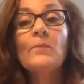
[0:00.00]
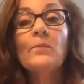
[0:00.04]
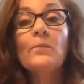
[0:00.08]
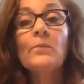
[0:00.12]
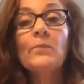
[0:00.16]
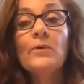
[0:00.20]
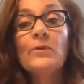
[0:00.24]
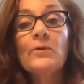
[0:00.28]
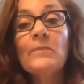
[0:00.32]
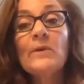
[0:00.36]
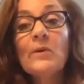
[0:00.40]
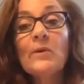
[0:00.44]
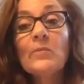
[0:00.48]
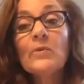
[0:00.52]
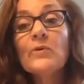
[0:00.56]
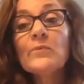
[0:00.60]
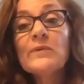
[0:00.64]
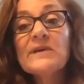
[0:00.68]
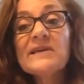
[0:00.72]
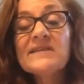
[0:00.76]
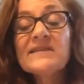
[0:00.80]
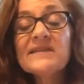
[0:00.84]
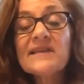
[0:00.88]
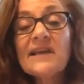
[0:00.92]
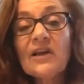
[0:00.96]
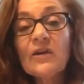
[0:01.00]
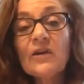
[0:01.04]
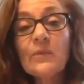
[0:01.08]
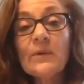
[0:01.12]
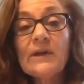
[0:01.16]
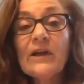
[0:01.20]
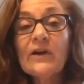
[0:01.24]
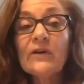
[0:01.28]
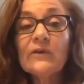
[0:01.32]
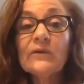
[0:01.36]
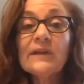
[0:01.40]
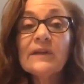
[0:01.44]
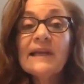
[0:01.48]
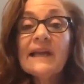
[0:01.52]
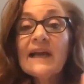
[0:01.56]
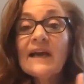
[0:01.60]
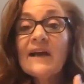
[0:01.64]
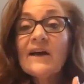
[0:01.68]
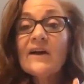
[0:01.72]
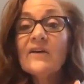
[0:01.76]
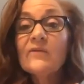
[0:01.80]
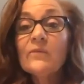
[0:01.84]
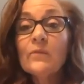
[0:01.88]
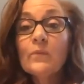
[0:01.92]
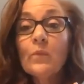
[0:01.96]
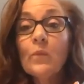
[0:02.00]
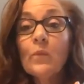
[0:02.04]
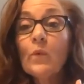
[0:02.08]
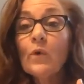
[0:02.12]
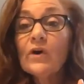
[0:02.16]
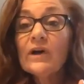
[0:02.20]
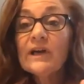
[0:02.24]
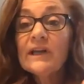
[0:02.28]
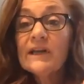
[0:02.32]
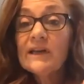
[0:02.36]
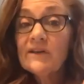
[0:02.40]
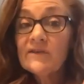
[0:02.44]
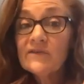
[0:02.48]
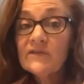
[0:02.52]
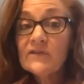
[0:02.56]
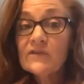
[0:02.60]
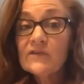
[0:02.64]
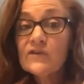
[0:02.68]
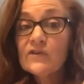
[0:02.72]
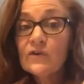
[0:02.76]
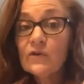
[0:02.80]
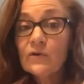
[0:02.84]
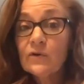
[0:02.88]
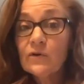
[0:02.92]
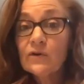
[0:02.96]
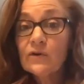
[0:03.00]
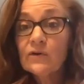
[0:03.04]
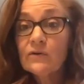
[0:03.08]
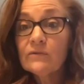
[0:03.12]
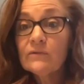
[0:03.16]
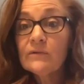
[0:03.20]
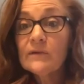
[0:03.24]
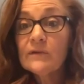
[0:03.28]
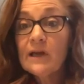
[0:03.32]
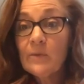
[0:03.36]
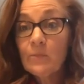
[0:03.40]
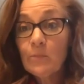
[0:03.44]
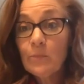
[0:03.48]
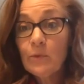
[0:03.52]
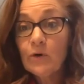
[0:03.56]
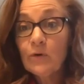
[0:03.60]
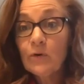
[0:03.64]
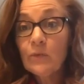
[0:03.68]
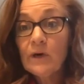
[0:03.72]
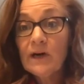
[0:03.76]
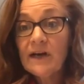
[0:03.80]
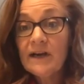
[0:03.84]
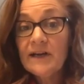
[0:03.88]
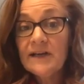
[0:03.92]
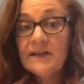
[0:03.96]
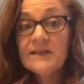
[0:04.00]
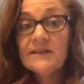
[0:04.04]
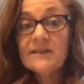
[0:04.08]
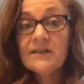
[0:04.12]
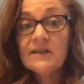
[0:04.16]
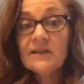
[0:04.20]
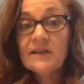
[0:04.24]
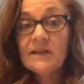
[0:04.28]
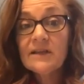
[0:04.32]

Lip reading: remember we said we only have one of a certain number, right?